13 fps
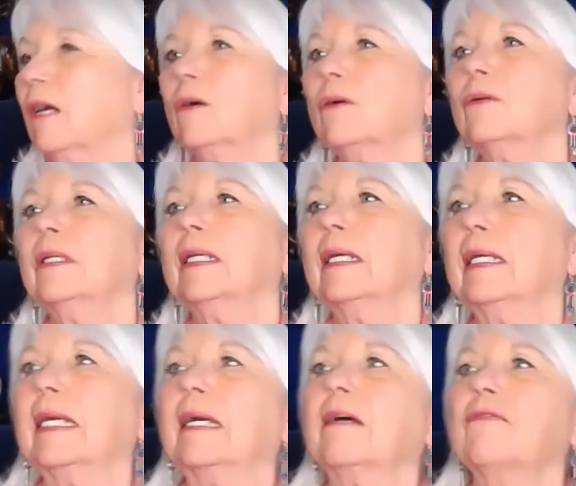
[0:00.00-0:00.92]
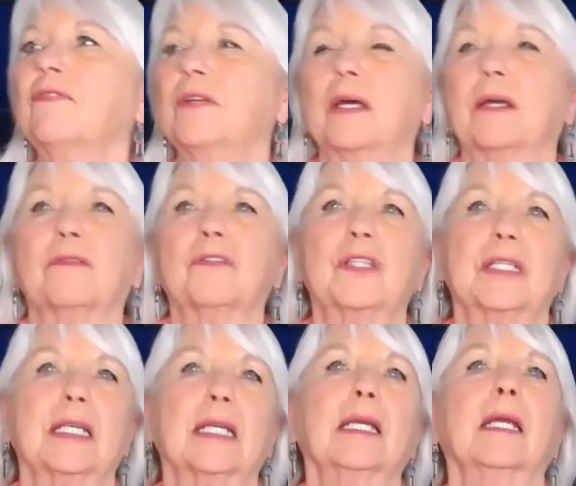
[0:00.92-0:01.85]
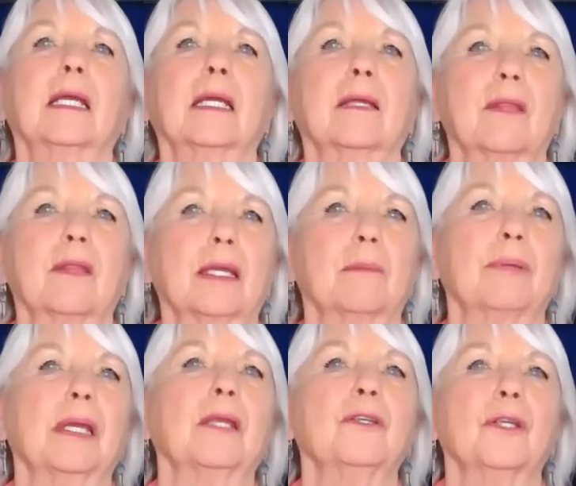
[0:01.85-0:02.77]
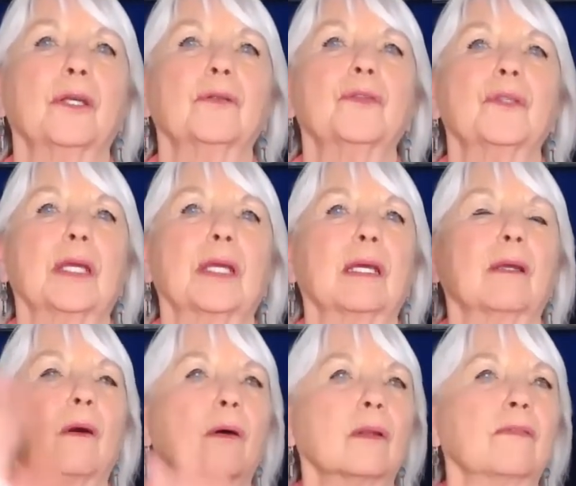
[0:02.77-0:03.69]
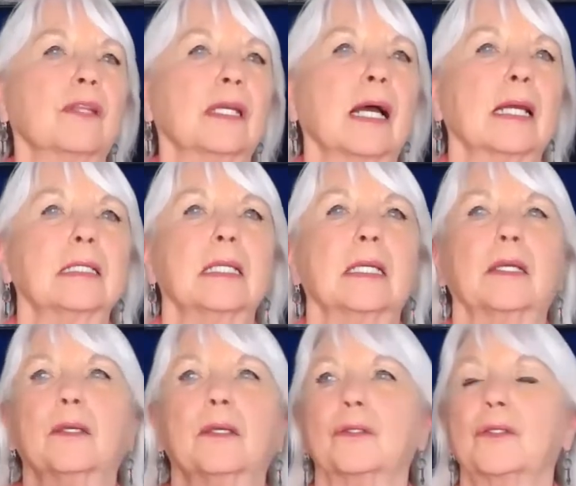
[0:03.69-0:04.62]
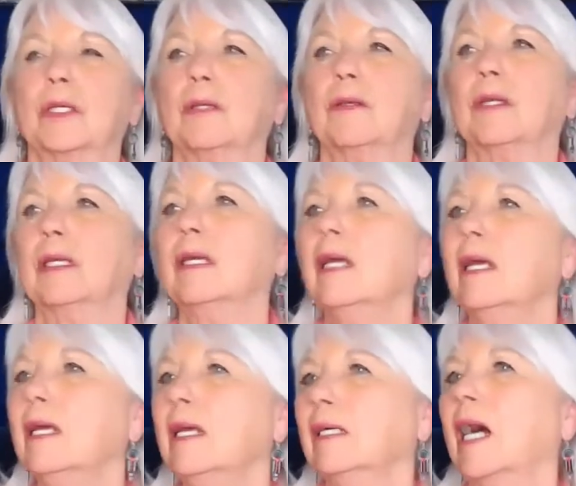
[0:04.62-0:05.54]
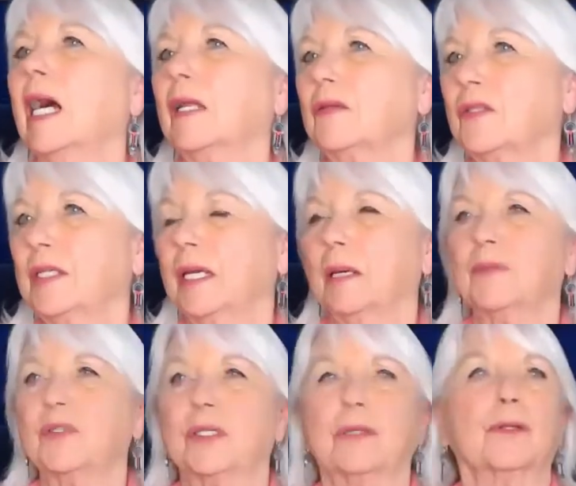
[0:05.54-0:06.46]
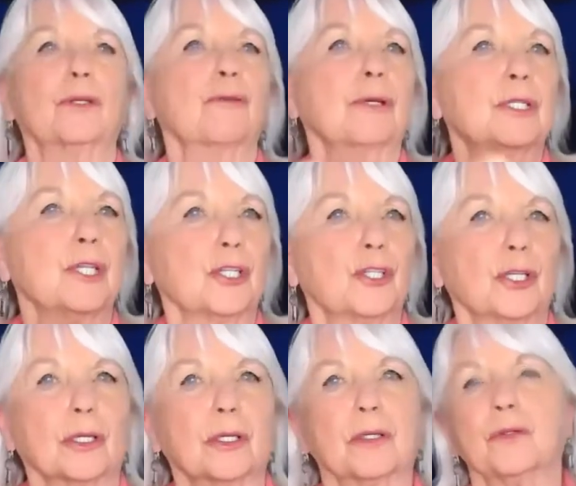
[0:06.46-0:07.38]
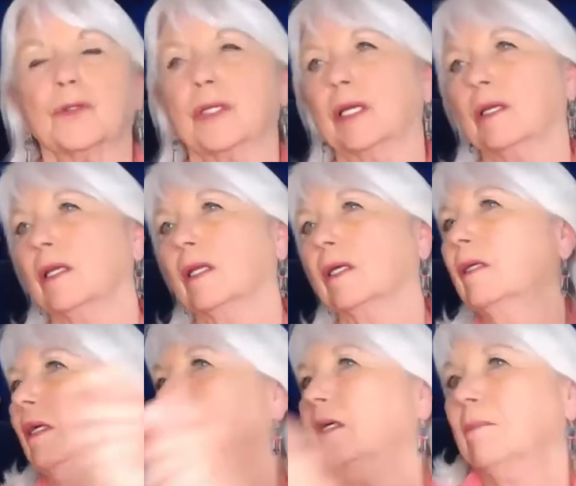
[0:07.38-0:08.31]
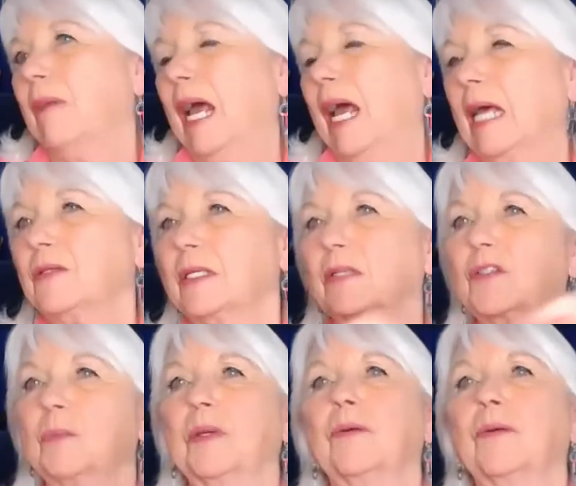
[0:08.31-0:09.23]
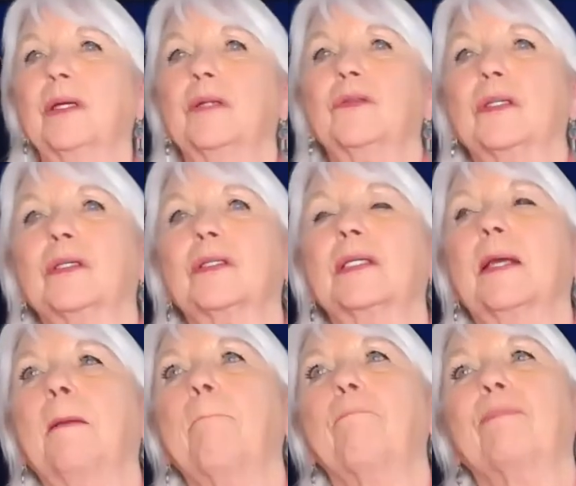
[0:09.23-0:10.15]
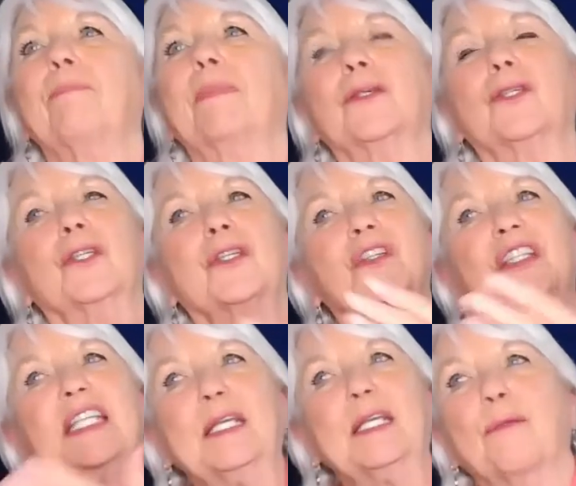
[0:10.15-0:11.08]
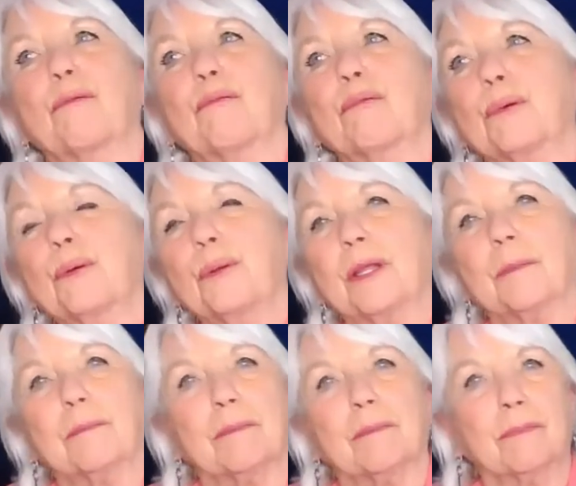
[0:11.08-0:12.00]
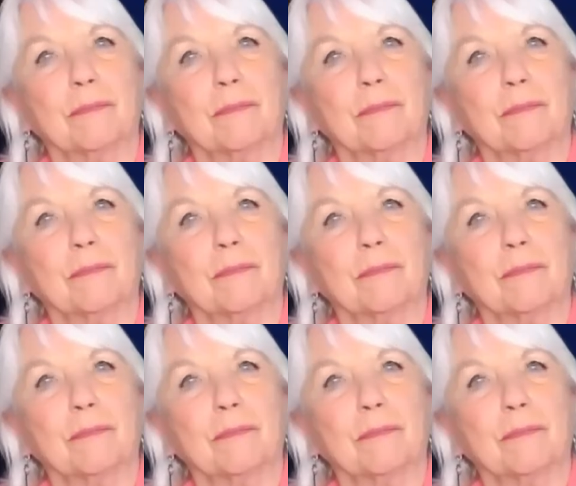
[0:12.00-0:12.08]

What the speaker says: only gift of seeing the opinions and all of the ideas and the concepts and the traditions and the past experiences is to see through them.